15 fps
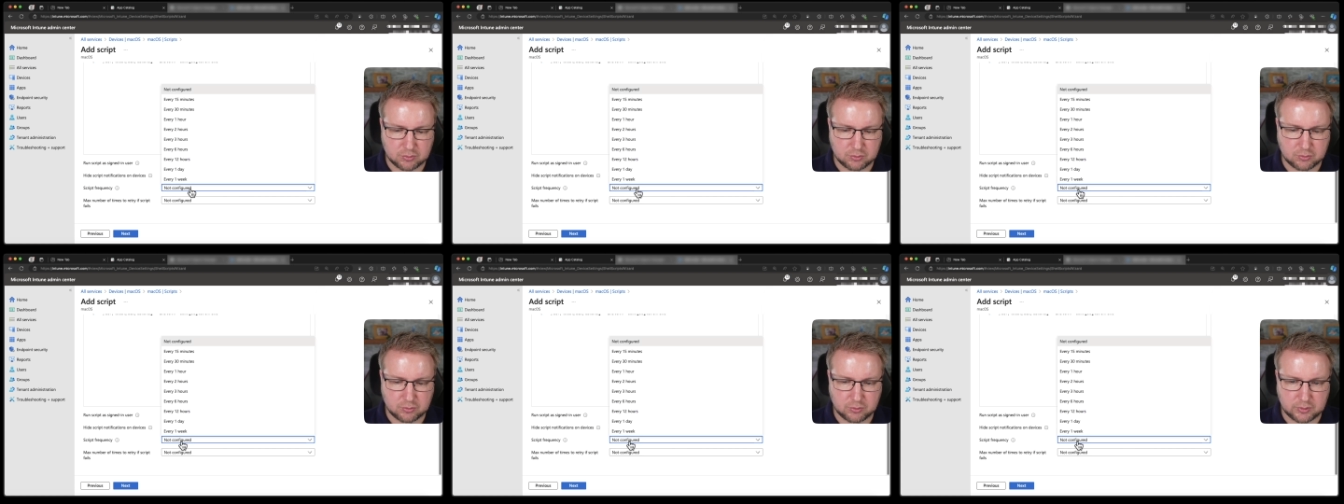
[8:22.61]

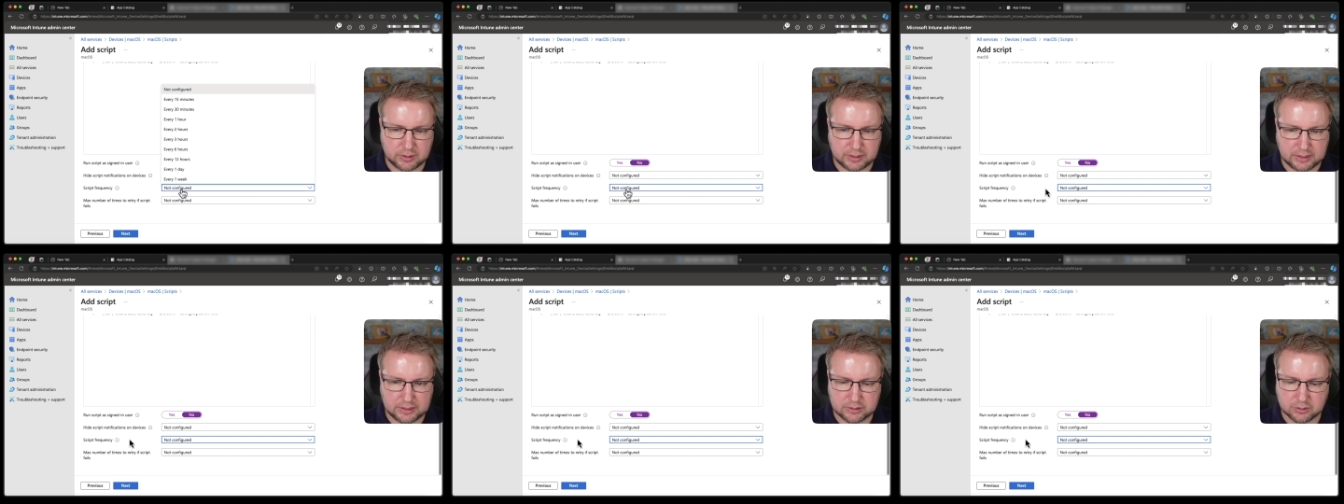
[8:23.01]
we
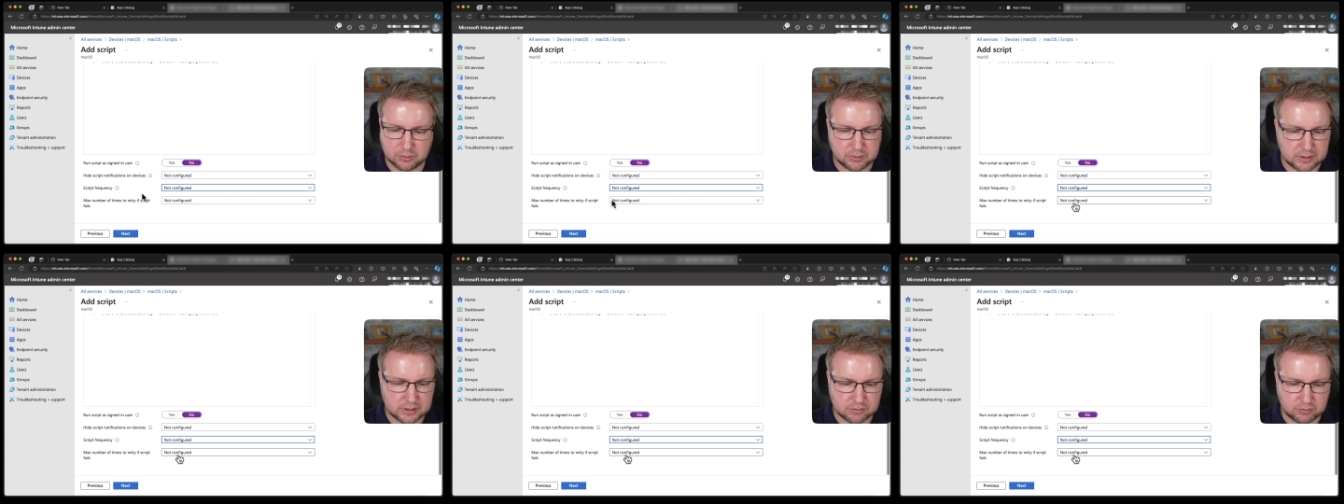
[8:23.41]
don't need
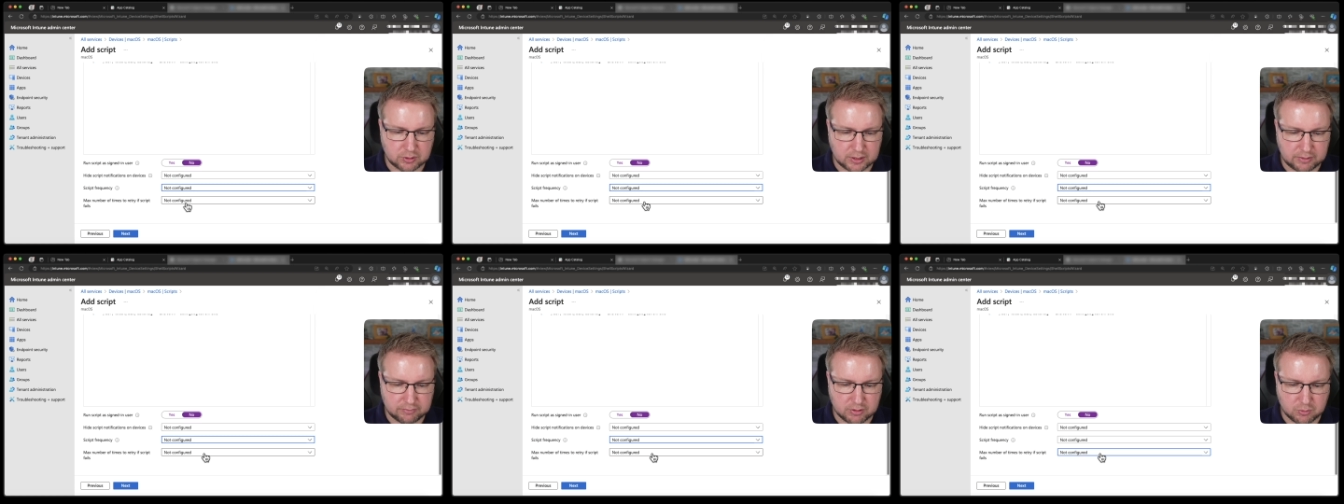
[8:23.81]
to run it
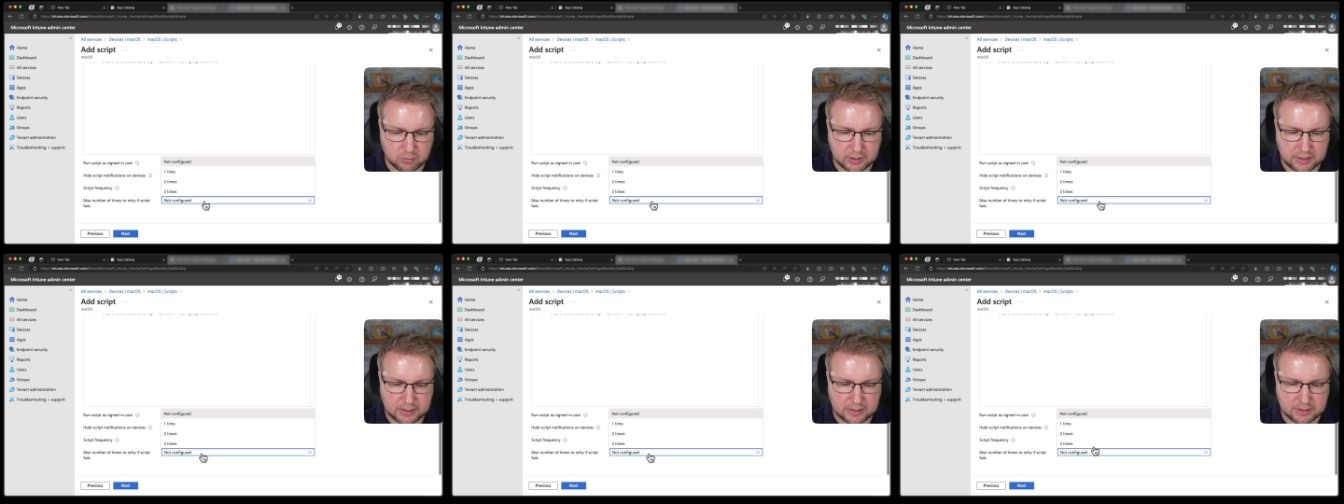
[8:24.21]
every
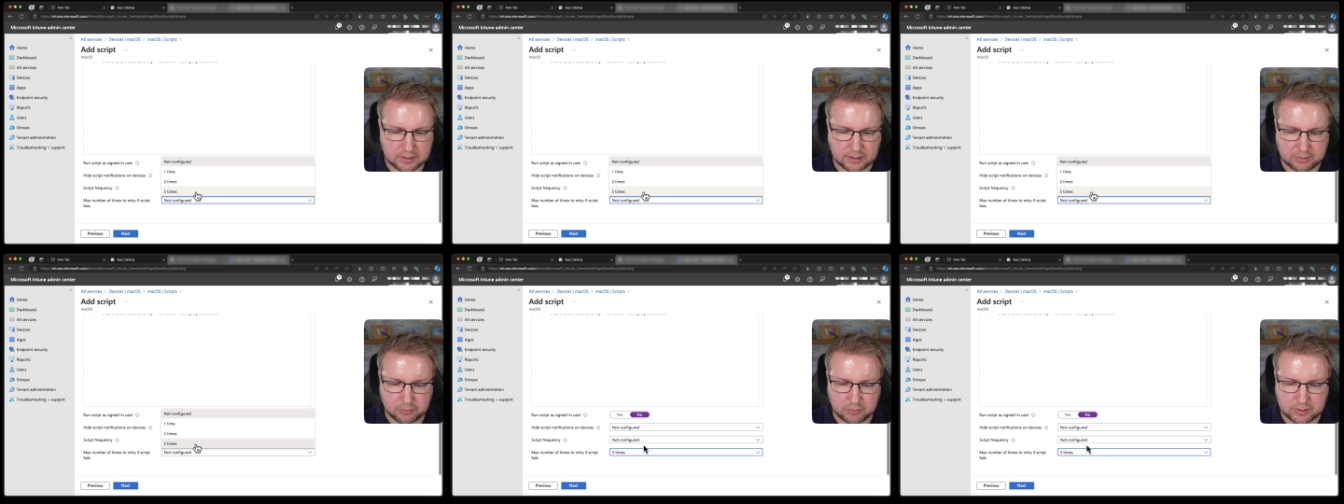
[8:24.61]
week
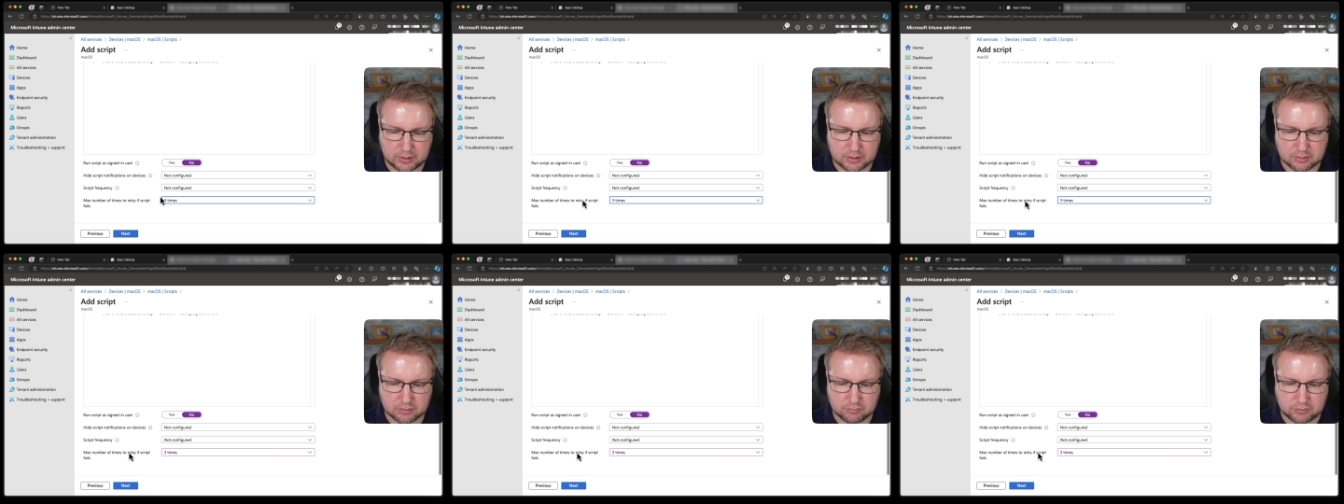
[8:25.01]
and we
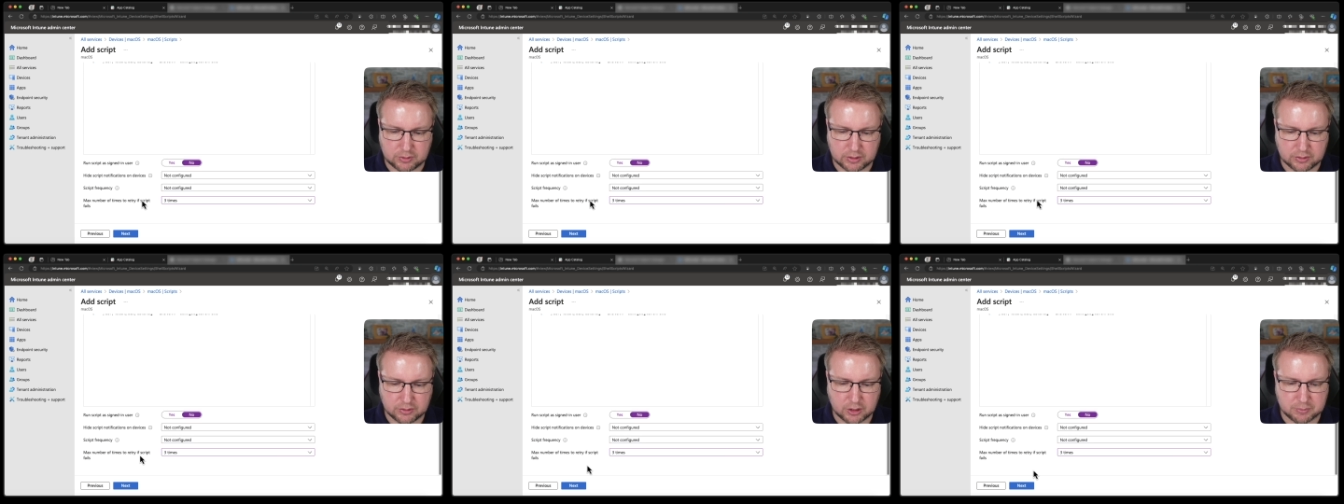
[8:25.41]
can run it
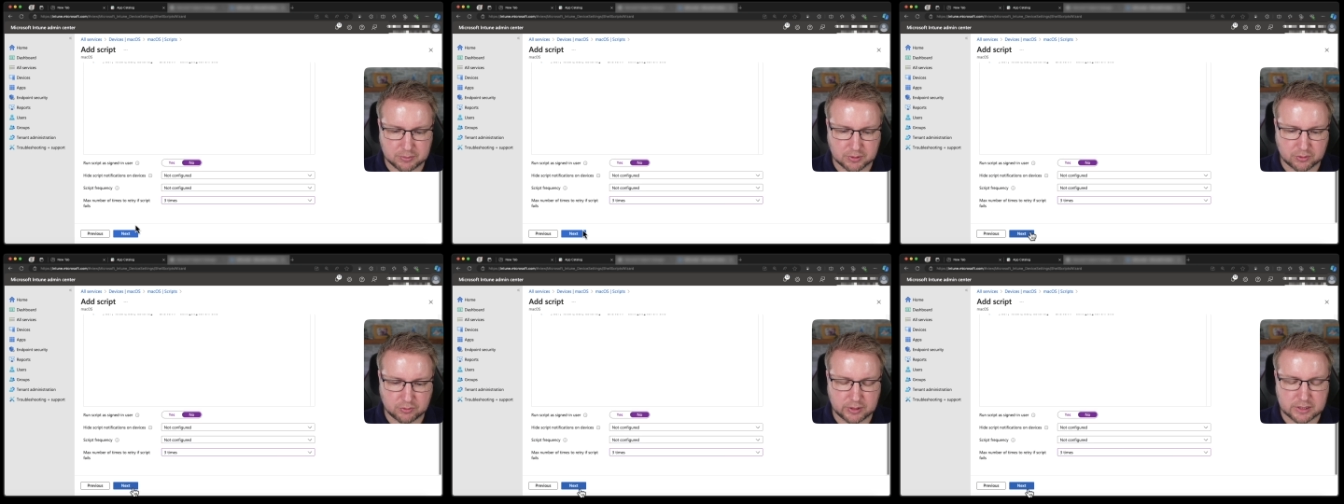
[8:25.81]
up to
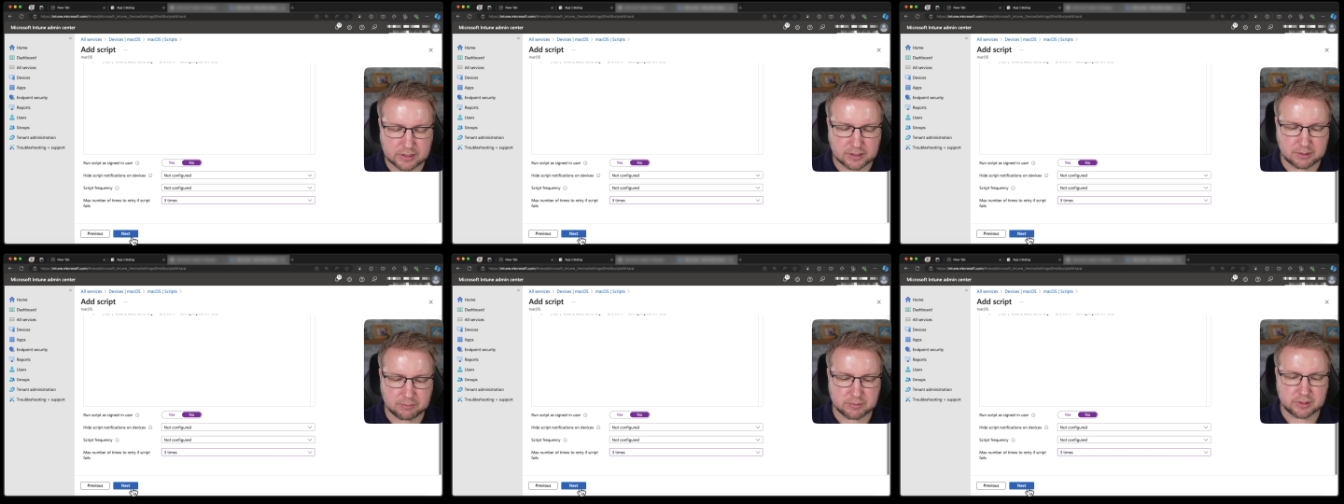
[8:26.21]
three
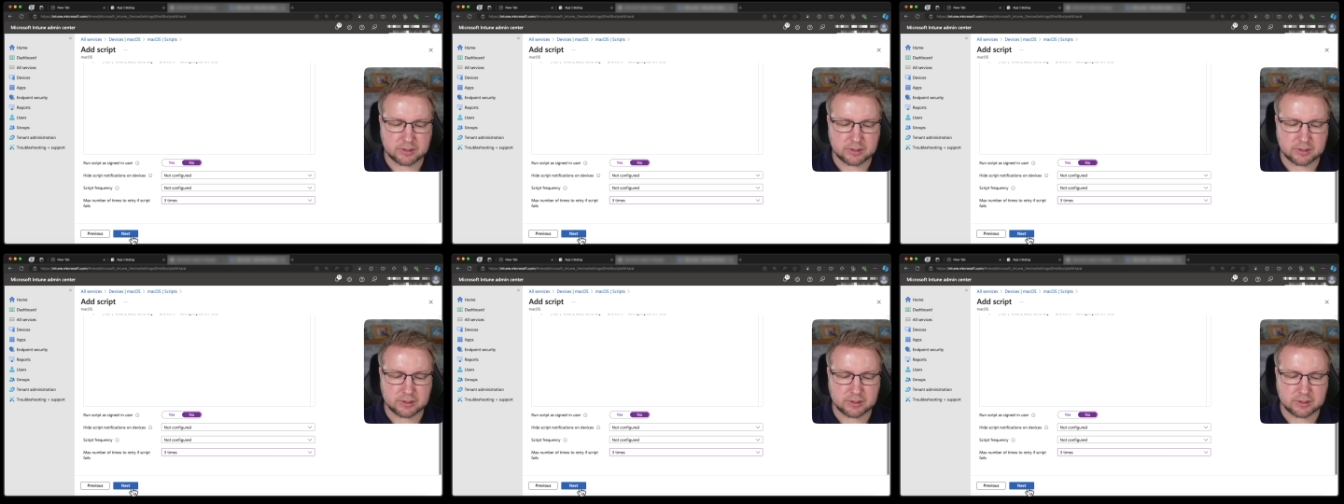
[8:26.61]
times.